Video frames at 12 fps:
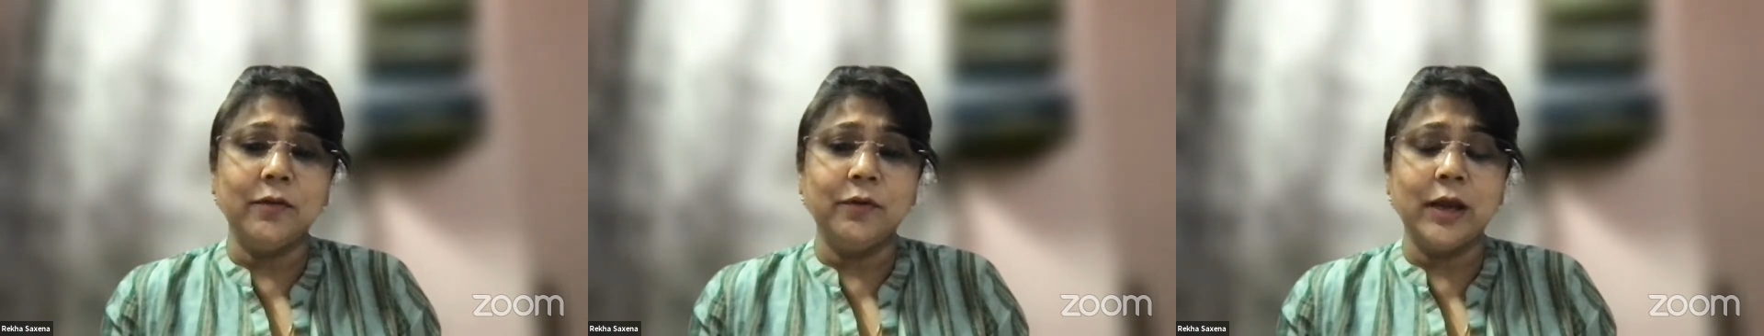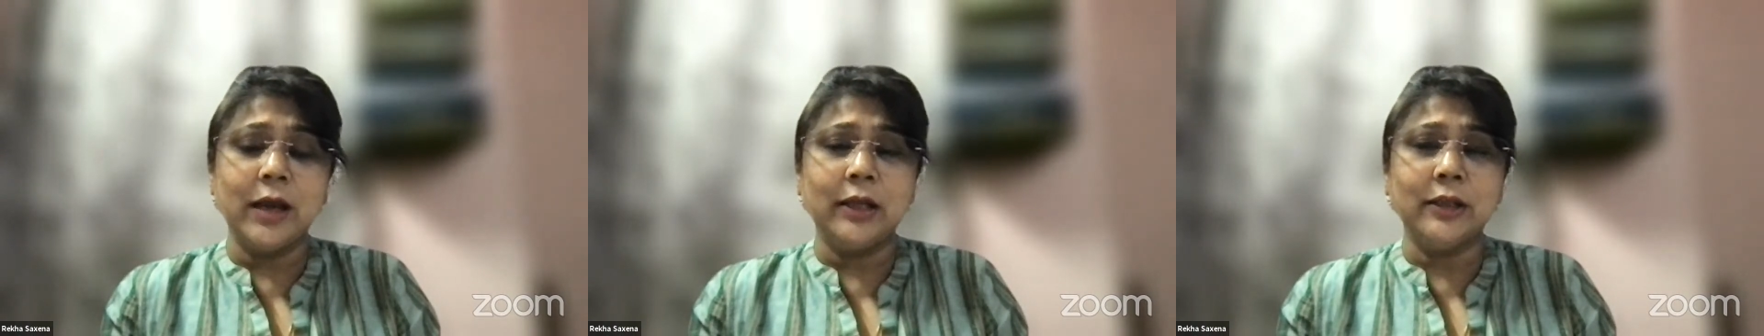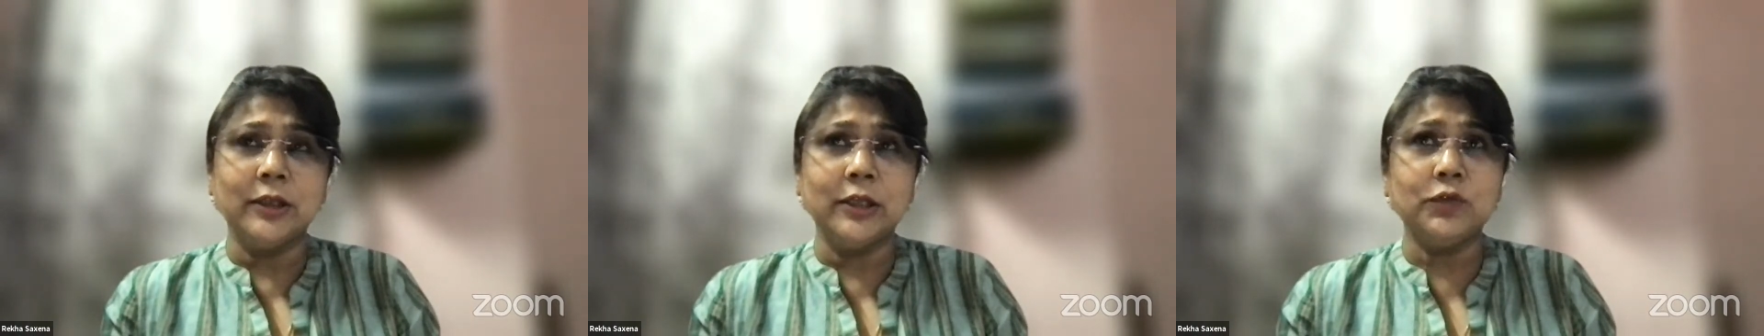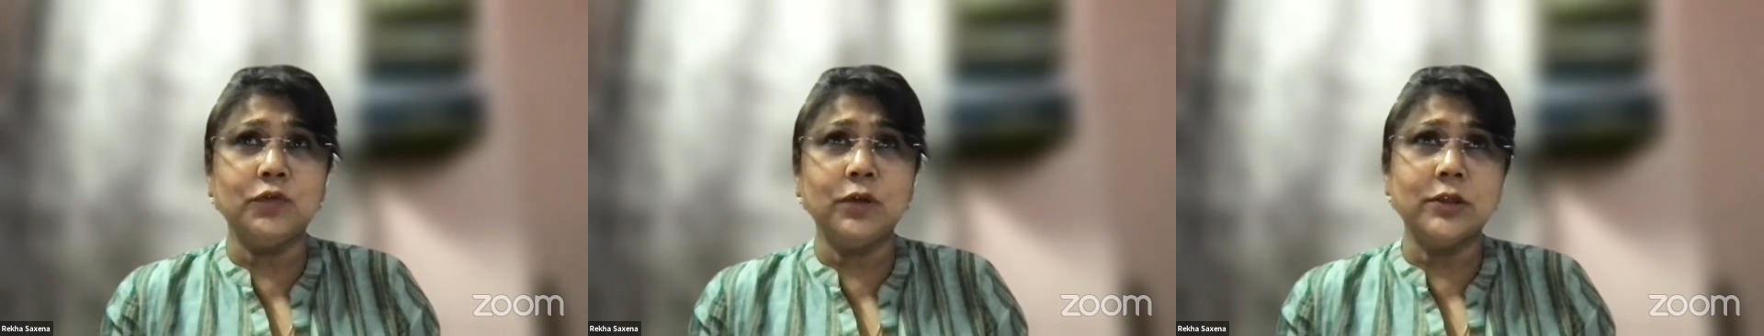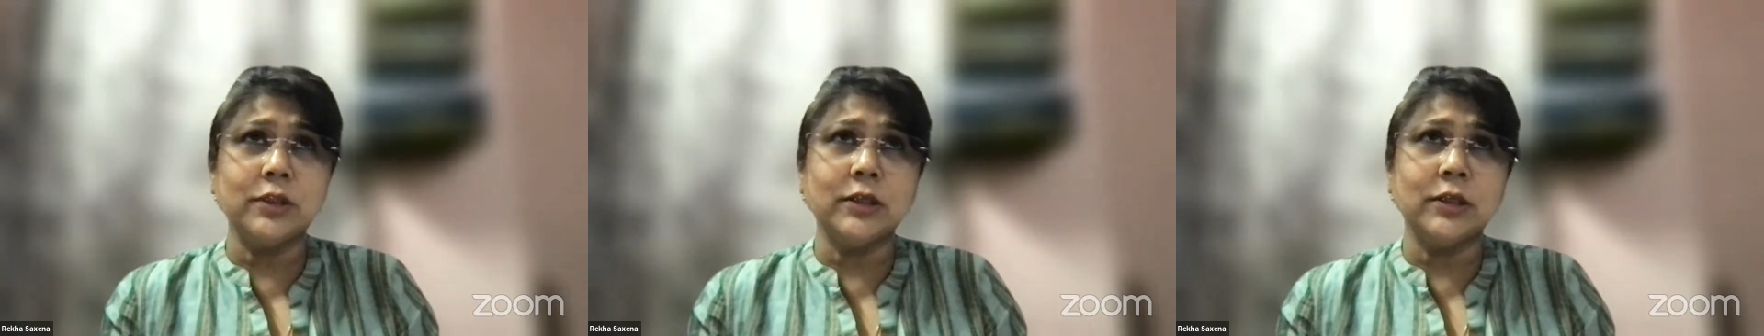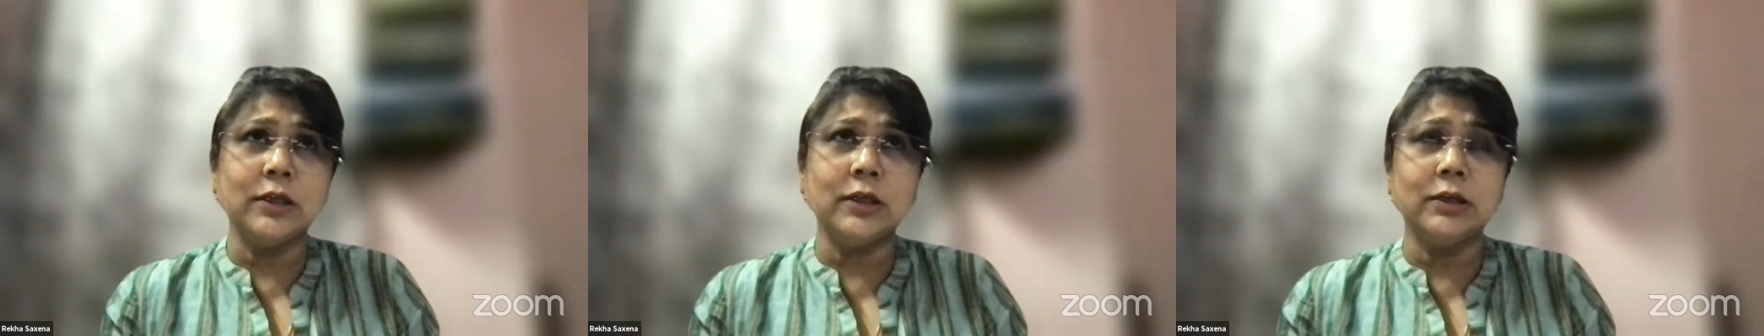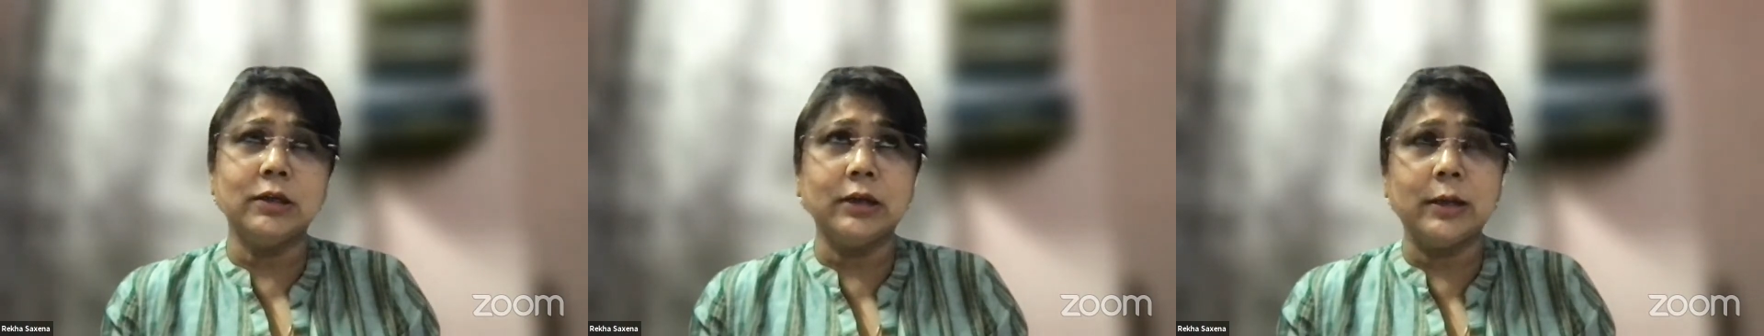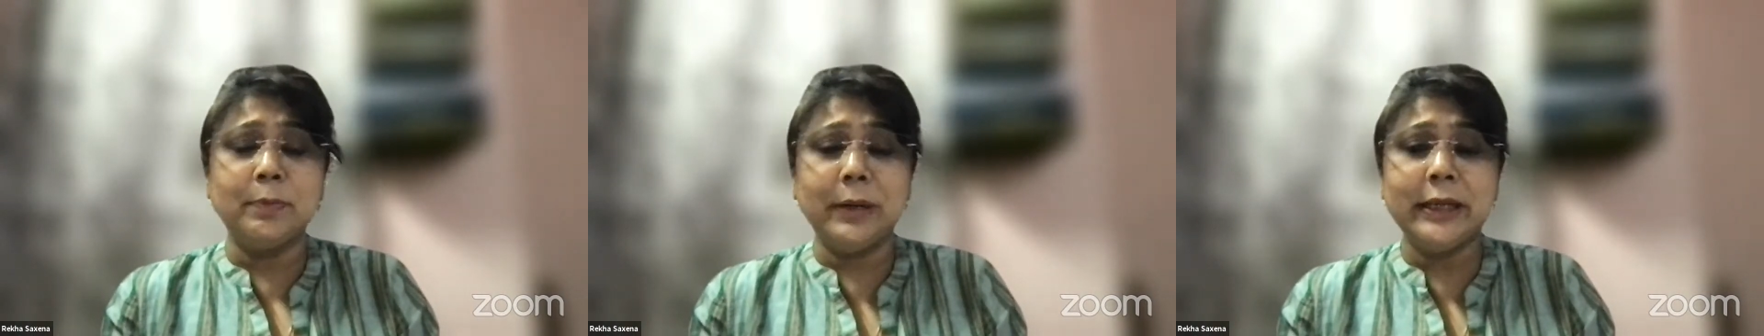And this was
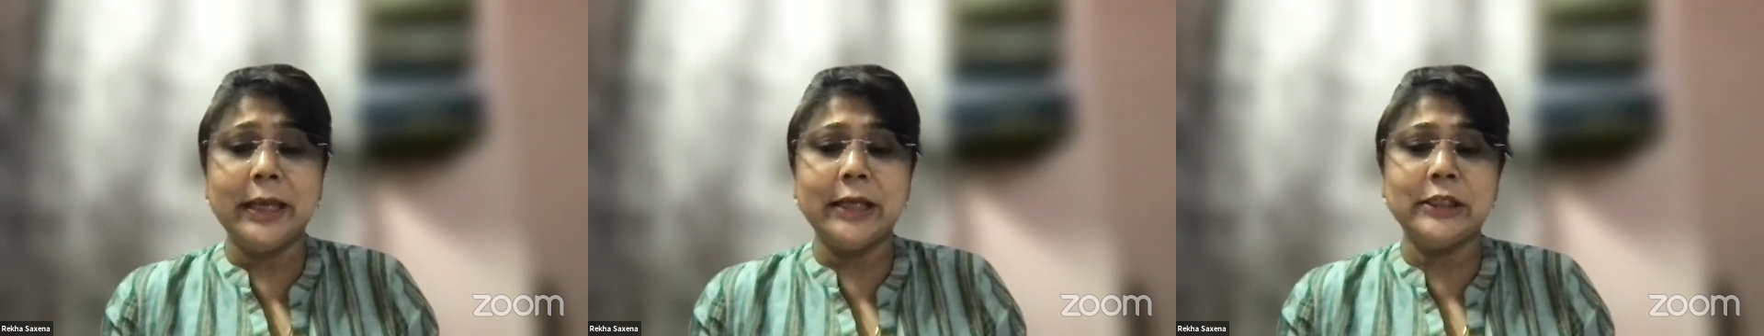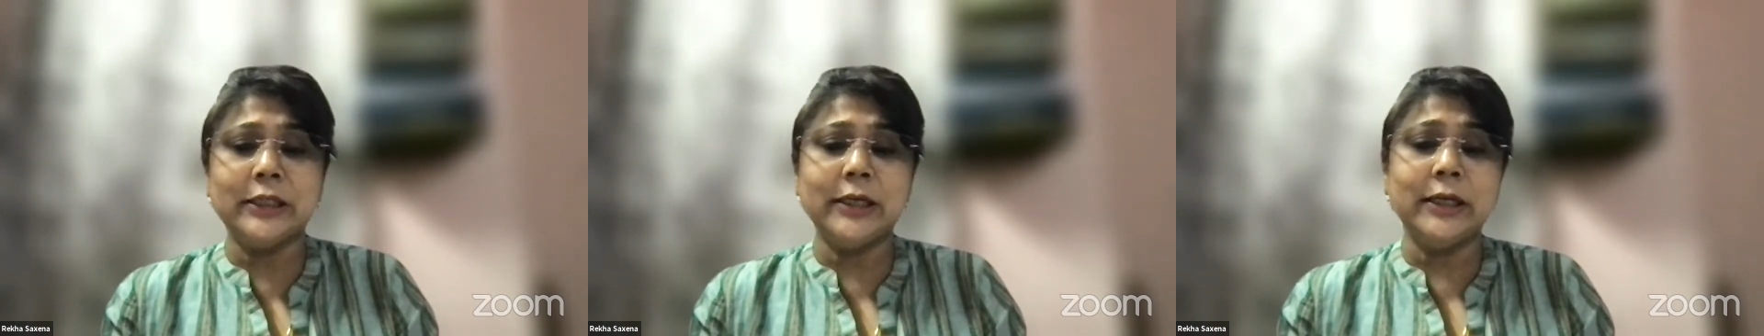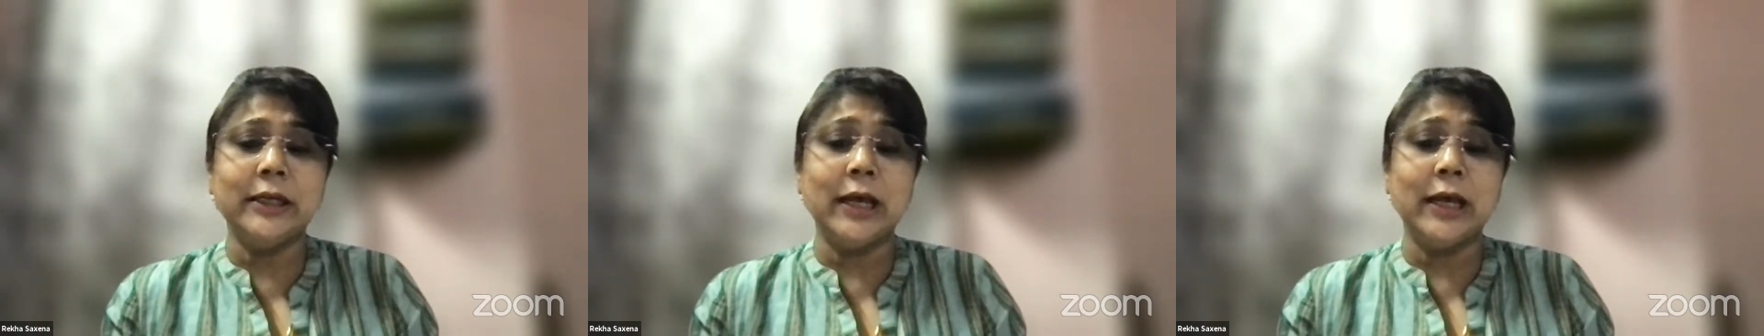replicated in